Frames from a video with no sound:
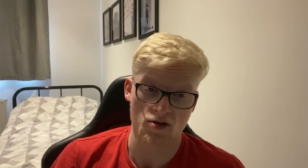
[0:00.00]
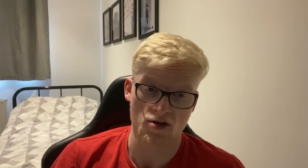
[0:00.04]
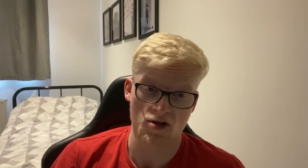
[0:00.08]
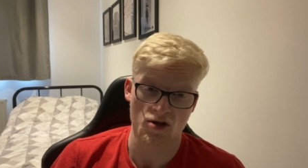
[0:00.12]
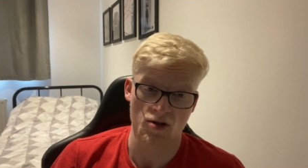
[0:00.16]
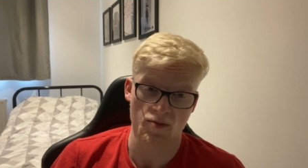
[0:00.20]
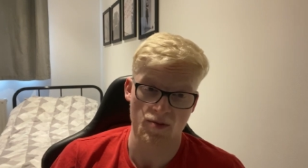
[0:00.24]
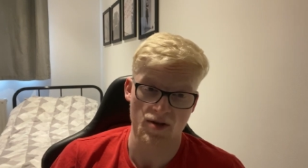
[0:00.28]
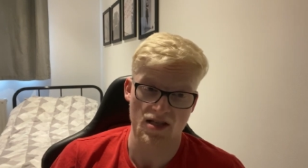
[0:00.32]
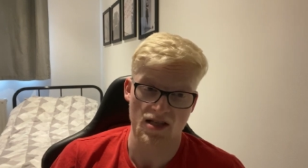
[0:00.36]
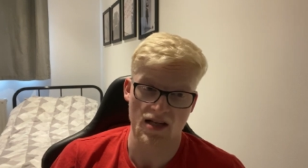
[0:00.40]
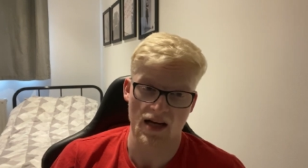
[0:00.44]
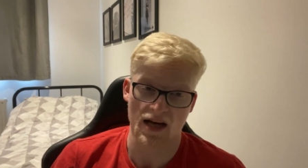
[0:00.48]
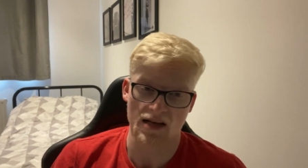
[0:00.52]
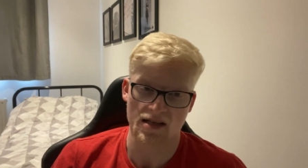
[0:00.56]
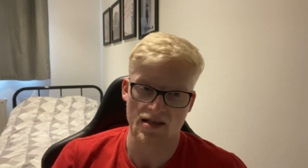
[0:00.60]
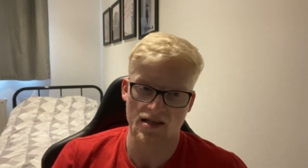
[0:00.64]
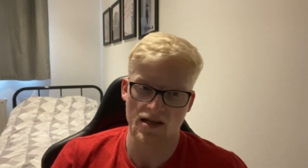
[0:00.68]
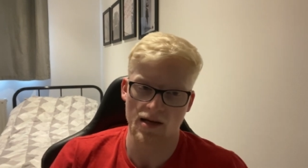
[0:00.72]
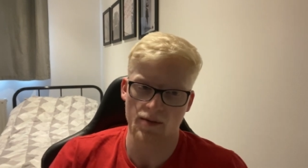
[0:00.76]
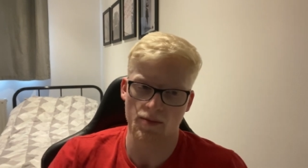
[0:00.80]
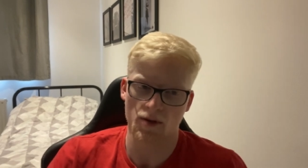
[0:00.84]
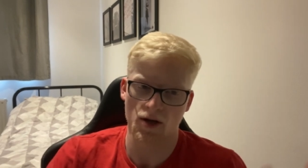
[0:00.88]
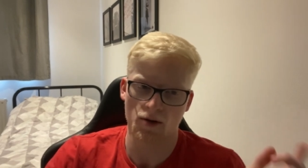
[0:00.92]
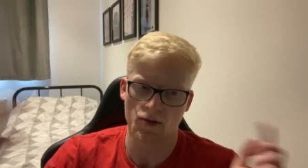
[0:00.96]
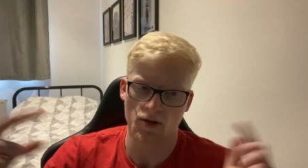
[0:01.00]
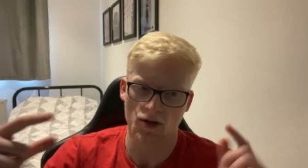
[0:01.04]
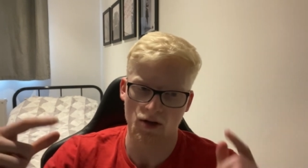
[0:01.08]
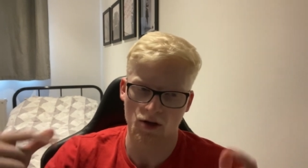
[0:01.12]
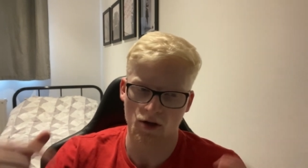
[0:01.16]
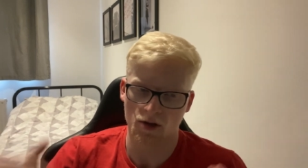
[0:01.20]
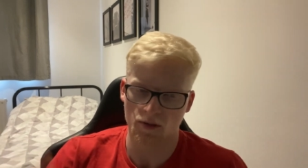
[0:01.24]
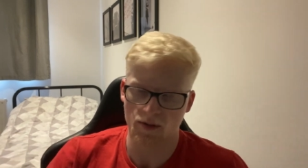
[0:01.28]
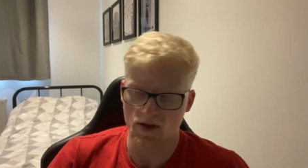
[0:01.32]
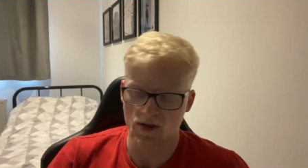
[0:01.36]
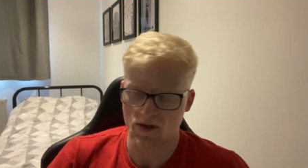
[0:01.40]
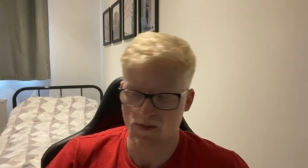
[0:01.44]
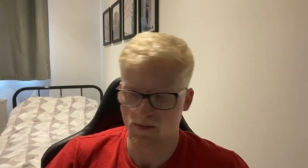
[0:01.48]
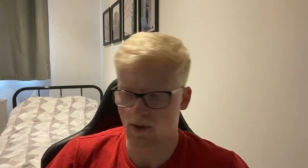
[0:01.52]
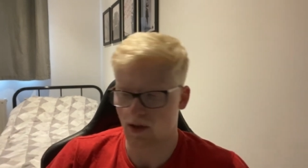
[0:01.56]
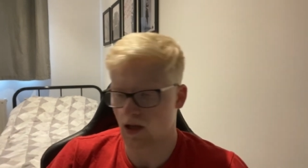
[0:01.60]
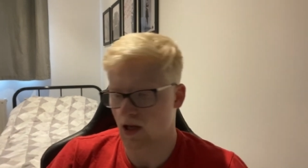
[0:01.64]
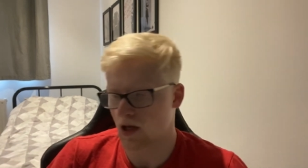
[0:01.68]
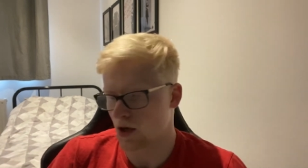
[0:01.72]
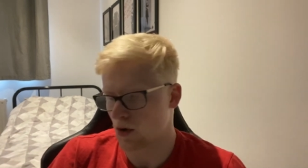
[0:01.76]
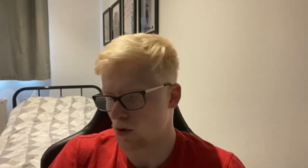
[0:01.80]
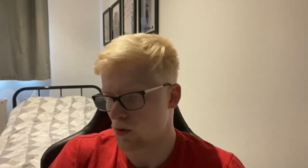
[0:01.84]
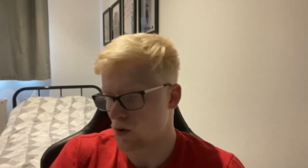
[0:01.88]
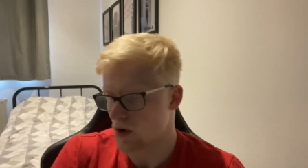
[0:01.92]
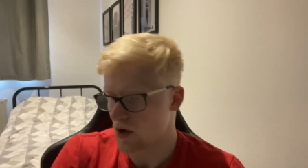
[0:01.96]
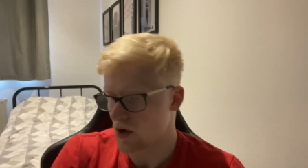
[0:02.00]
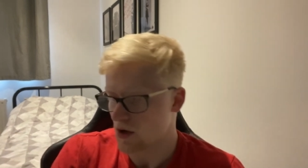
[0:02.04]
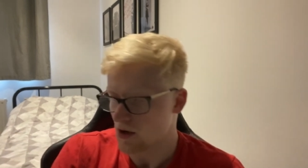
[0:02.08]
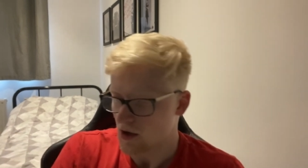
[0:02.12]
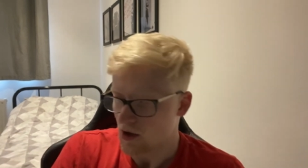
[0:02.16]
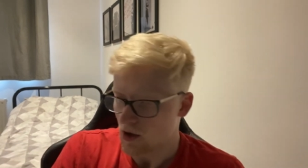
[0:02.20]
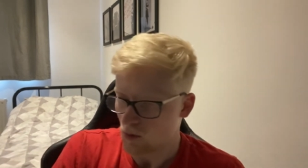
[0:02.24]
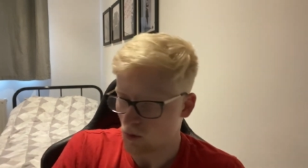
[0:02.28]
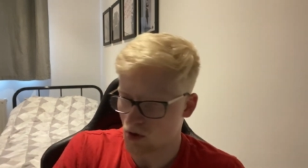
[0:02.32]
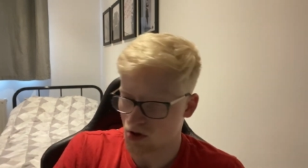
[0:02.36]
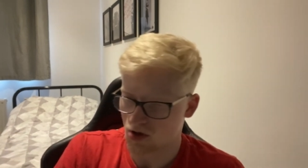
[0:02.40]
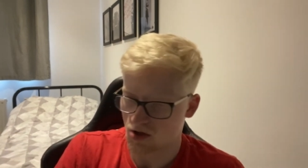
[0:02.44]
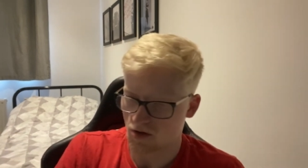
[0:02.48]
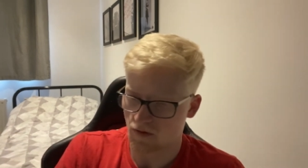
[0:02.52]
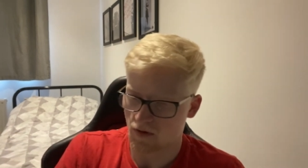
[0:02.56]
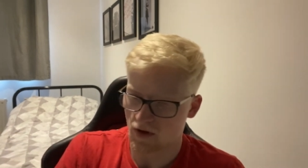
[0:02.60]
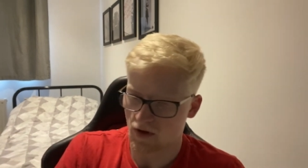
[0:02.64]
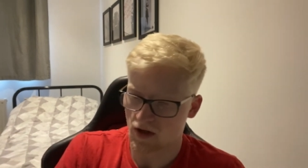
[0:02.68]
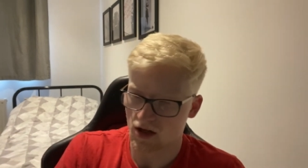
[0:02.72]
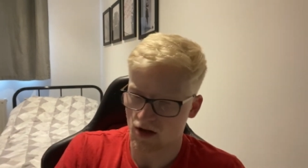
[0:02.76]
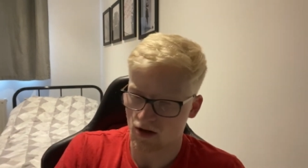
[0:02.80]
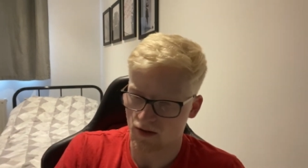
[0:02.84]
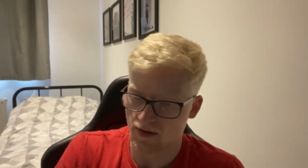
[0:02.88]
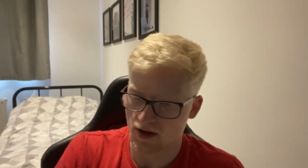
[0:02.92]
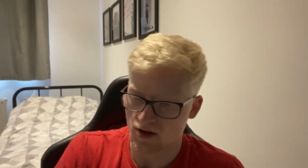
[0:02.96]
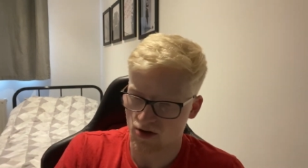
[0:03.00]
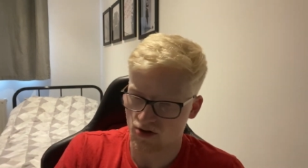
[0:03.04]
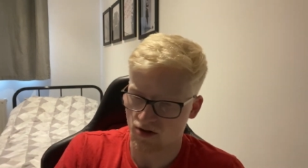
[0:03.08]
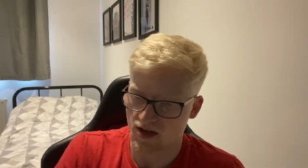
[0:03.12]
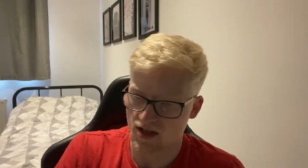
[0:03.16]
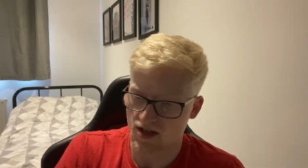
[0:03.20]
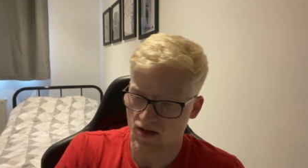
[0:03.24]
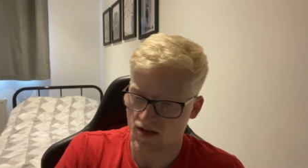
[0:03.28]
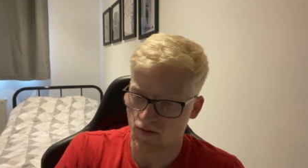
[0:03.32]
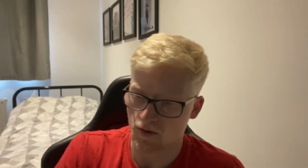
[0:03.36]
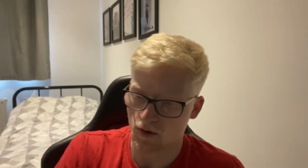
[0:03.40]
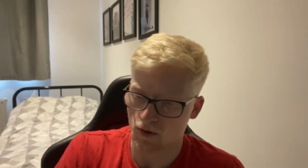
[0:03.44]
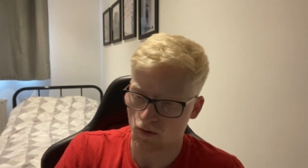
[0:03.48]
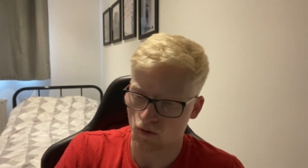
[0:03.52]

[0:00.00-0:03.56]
should have been sacked? Let me know in the comments below. What do you think of our transfer